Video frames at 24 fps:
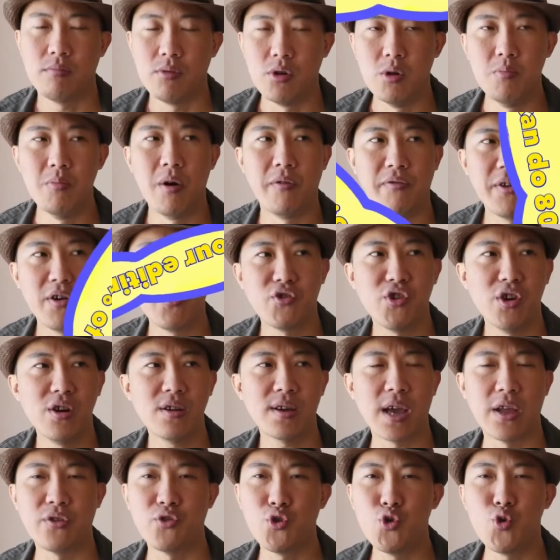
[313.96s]
Lumafusion Fusion
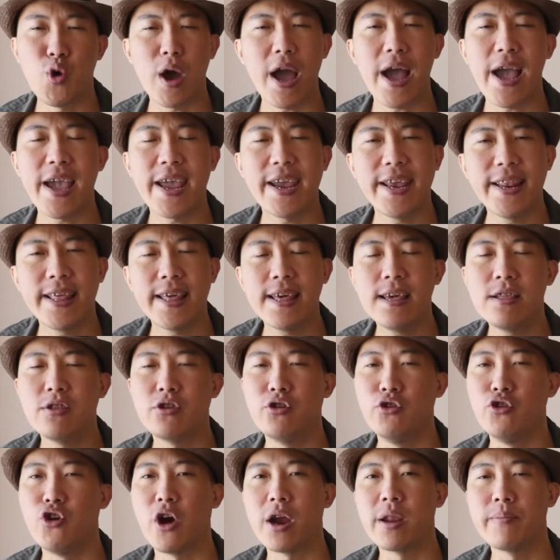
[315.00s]
can do 80 to
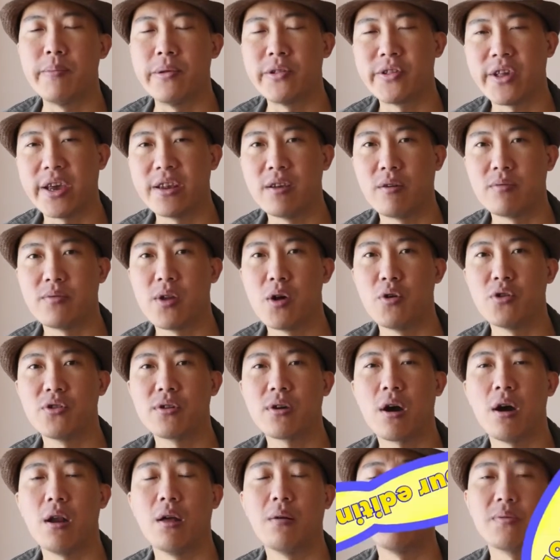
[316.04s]
90% of those
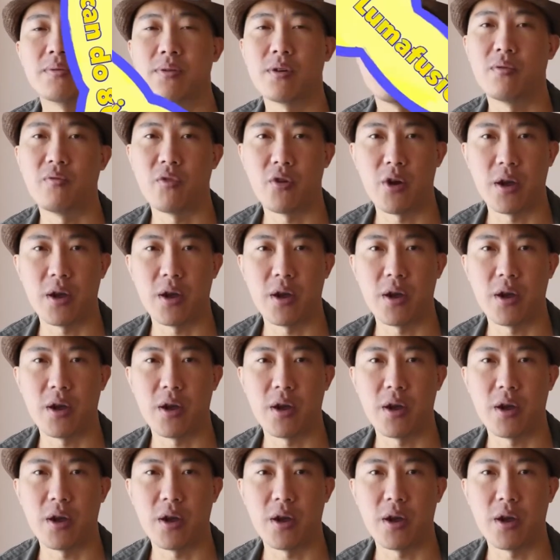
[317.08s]
kind of software.